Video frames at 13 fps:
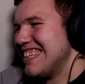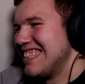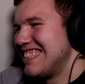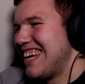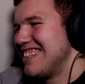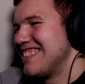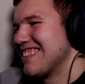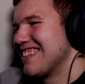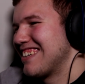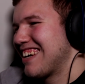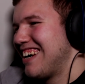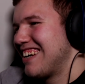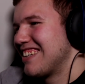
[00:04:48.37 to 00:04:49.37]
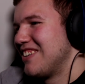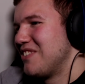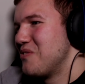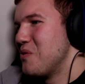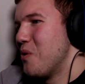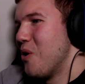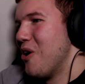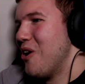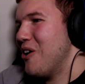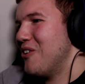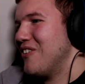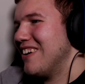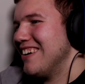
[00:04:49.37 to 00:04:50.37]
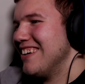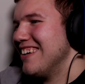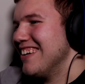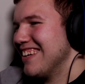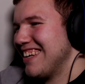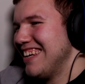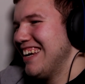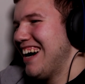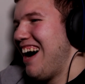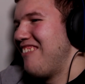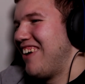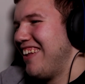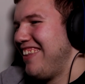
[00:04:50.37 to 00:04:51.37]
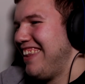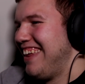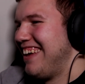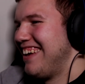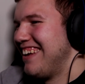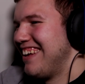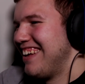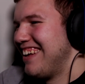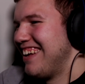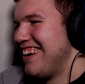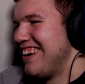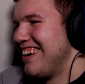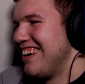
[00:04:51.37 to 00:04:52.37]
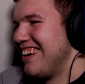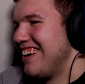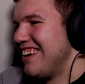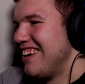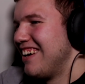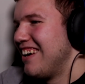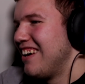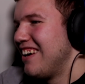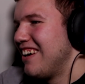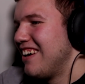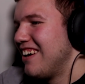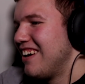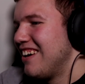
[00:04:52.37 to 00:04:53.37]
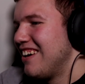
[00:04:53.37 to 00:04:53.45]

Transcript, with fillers: Is that the thing? Whoa. Yeah, man. Merry Christmas.